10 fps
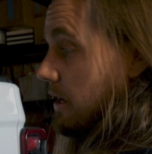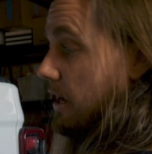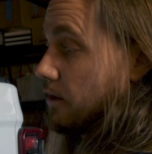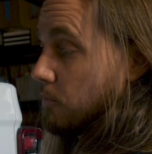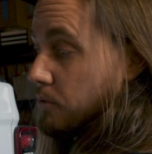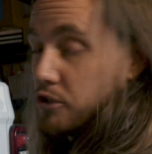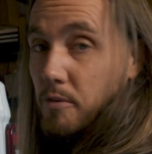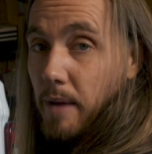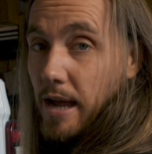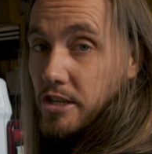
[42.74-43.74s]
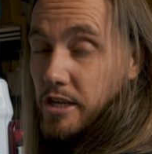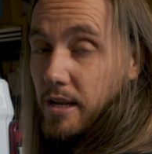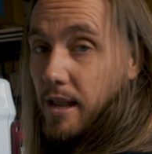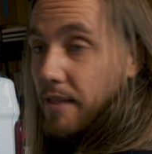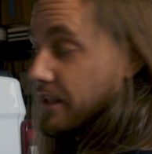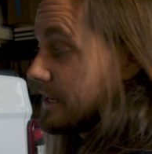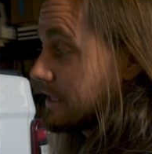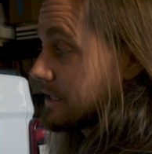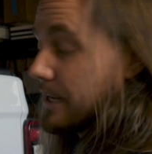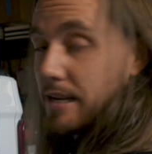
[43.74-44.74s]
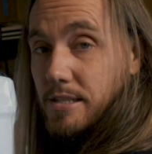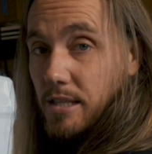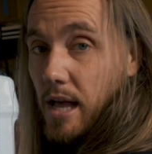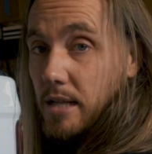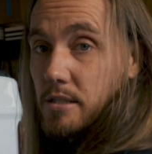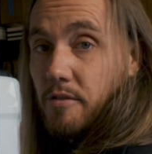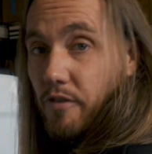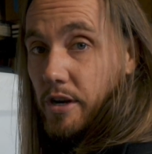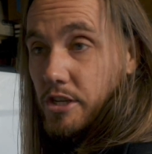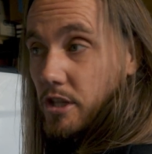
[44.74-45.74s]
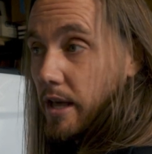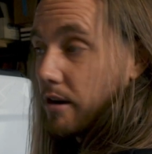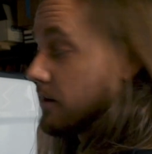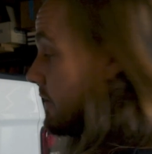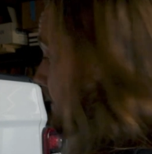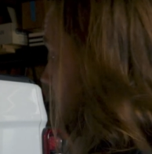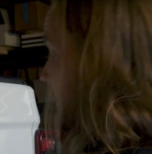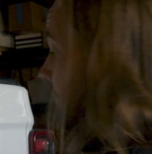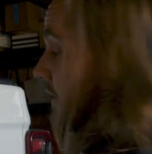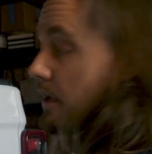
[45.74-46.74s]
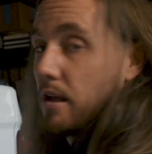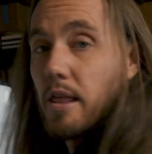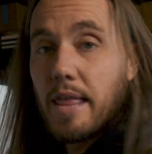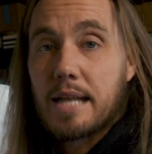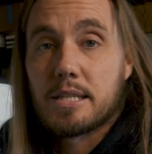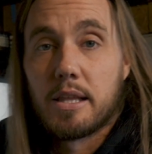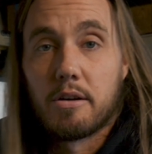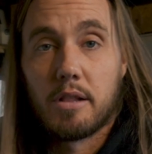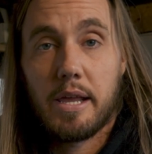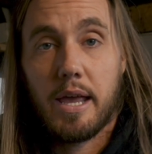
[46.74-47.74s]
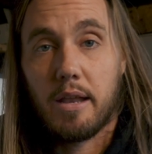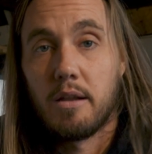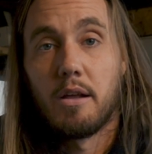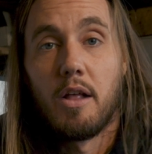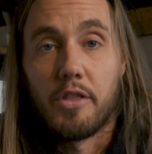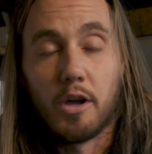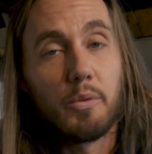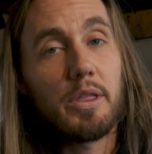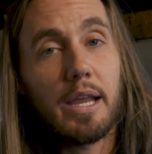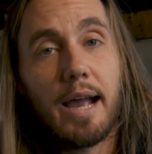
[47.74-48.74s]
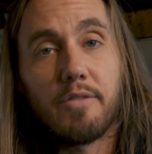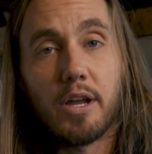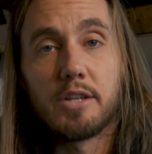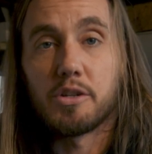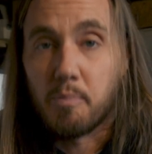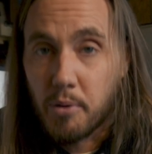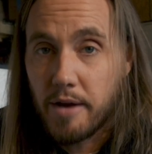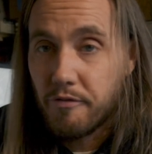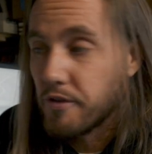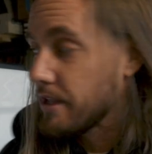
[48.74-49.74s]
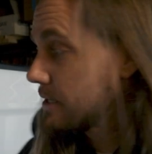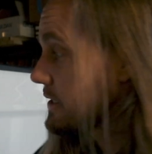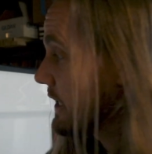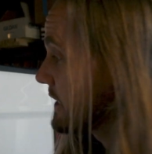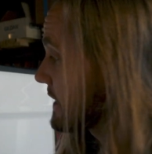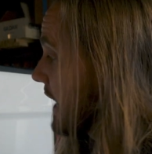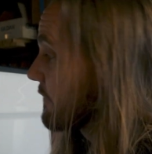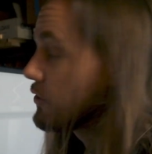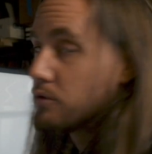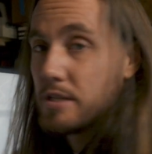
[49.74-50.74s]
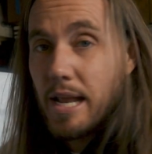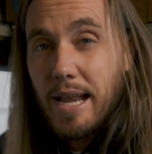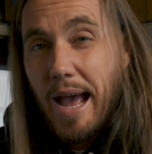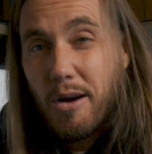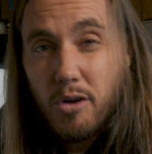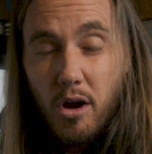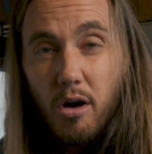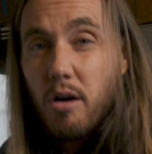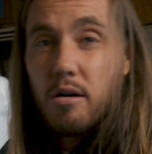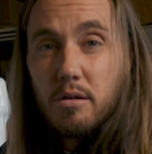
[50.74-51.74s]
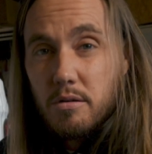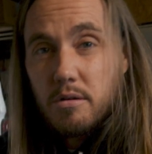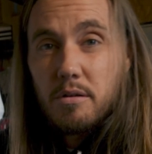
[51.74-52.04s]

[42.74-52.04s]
and you put your badging in the designated slots for each letter. That's literally it. The only thing I've done to prep for this is I've used an alcohol